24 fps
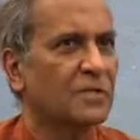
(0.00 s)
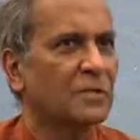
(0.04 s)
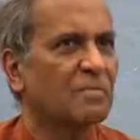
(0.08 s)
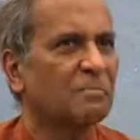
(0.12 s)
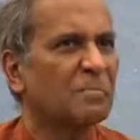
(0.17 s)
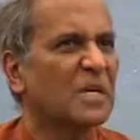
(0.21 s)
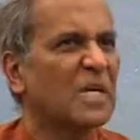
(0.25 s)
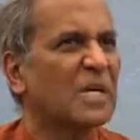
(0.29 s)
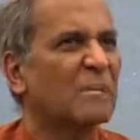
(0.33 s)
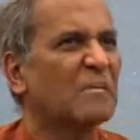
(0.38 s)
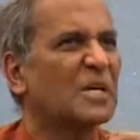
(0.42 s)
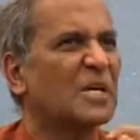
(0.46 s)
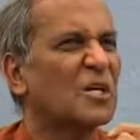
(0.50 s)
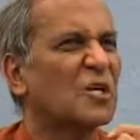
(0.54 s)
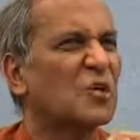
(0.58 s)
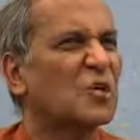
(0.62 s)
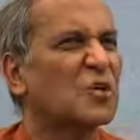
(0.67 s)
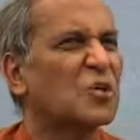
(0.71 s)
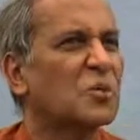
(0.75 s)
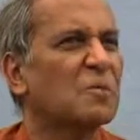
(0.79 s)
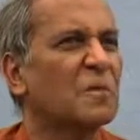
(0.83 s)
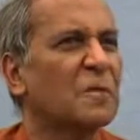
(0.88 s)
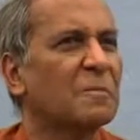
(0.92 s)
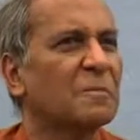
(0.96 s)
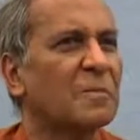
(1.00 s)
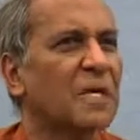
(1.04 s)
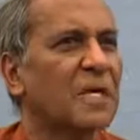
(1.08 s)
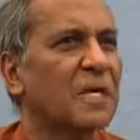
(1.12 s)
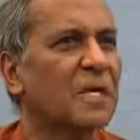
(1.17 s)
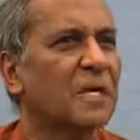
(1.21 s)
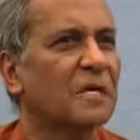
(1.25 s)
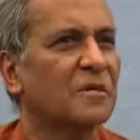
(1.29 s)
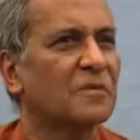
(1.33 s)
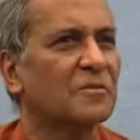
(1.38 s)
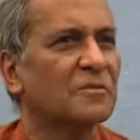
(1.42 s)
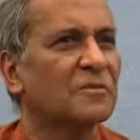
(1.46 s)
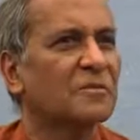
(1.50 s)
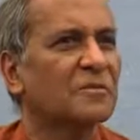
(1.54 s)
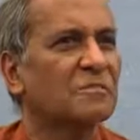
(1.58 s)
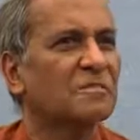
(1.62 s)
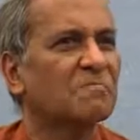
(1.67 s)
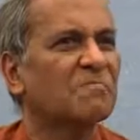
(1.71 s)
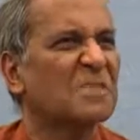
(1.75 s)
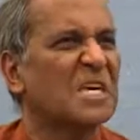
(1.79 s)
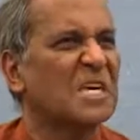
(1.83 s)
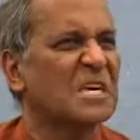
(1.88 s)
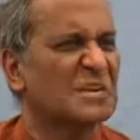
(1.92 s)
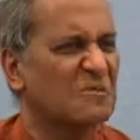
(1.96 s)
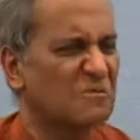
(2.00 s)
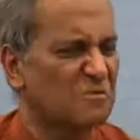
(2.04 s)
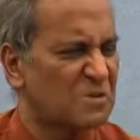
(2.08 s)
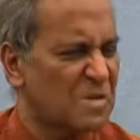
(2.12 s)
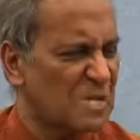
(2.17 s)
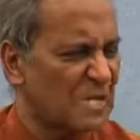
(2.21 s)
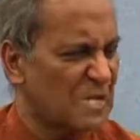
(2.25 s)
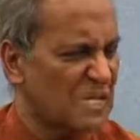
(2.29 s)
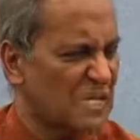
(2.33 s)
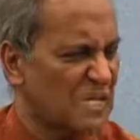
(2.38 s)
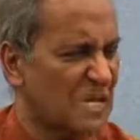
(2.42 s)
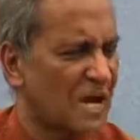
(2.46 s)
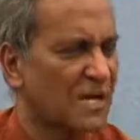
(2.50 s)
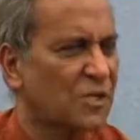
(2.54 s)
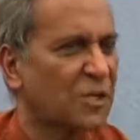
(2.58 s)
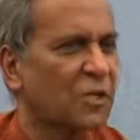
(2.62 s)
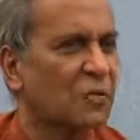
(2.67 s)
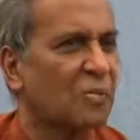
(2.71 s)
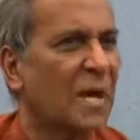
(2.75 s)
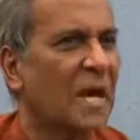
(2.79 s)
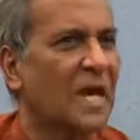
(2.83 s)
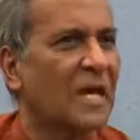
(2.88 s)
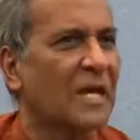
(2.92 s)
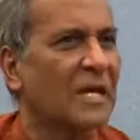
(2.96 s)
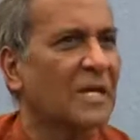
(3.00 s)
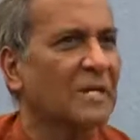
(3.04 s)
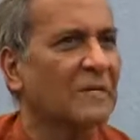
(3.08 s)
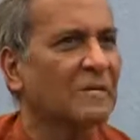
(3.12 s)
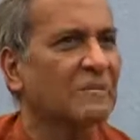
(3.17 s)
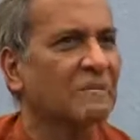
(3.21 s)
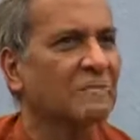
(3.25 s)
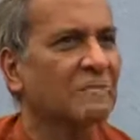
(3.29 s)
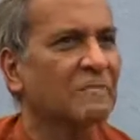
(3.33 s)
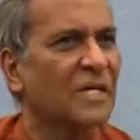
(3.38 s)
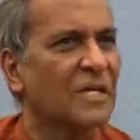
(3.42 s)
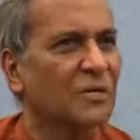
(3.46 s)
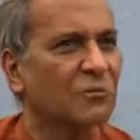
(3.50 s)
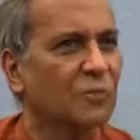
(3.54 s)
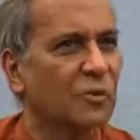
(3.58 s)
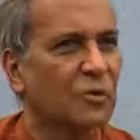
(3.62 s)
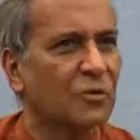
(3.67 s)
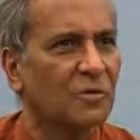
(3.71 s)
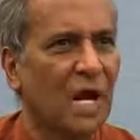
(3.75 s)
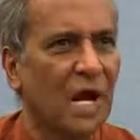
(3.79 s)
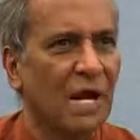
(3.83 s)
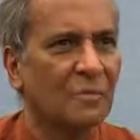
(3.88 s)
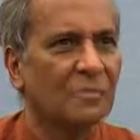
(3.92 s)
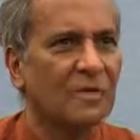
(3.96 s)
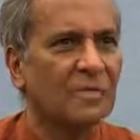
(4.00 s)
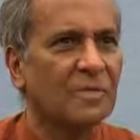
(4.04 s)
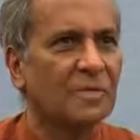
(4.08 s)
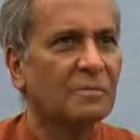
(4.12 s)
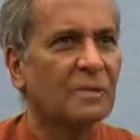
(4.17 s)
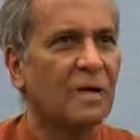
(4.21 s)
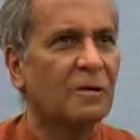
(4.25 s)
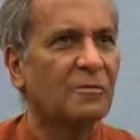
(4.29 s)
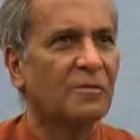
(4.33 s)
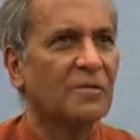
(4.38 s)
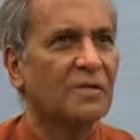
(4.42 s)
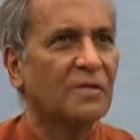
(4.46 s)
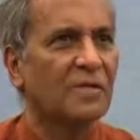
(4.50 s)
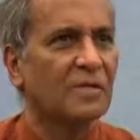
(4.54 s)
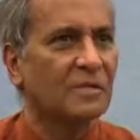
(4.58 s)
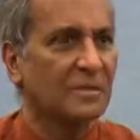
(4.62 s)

becoming good human beings, being really humane. That's what Ram is about.